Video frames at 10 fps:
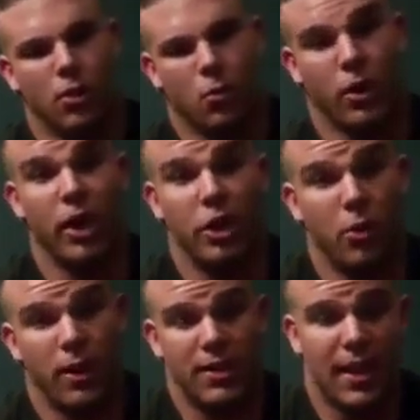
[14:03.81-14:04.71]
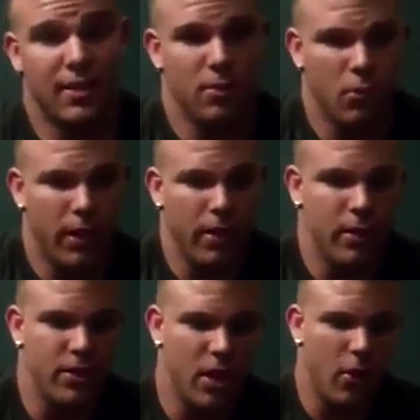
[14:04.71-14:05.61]
we're going to do what it takes to win.
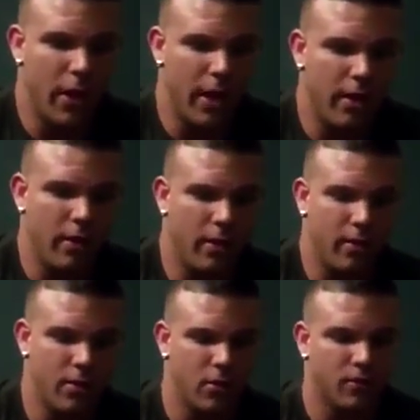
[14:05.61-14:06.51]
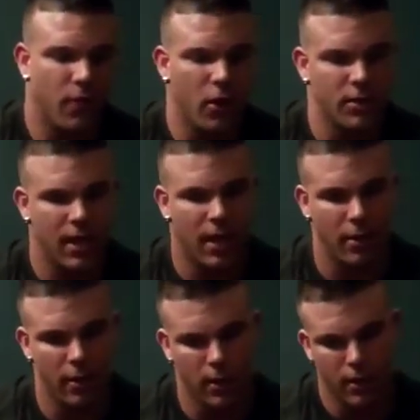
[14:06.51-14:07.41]
So as far as that
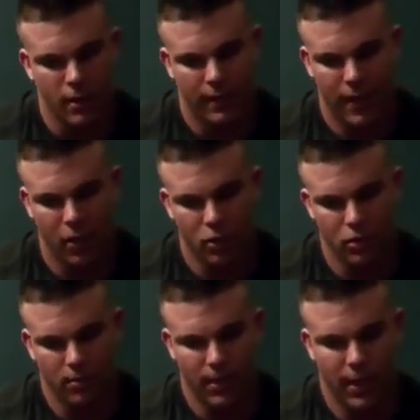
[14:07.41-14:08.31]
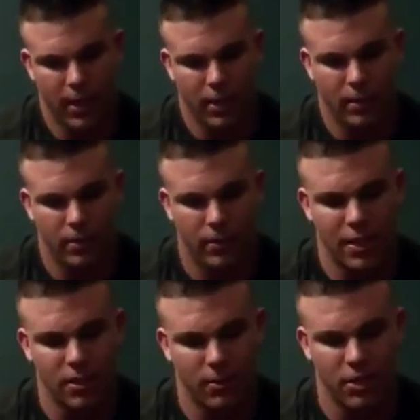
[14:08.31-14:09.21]
goes on my,
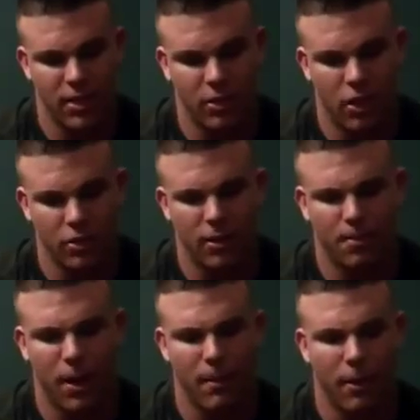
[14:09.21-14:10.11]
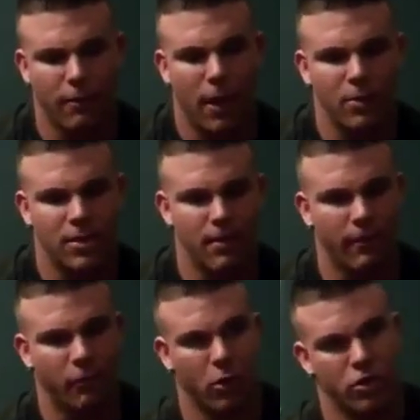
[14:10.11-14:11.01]
that's how much synthol. I would say
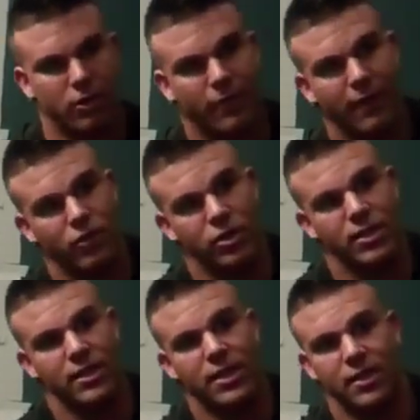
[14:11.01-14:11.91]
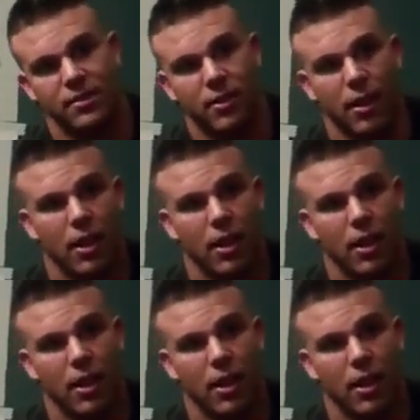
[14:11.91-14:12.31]
about 400 to 500 cc's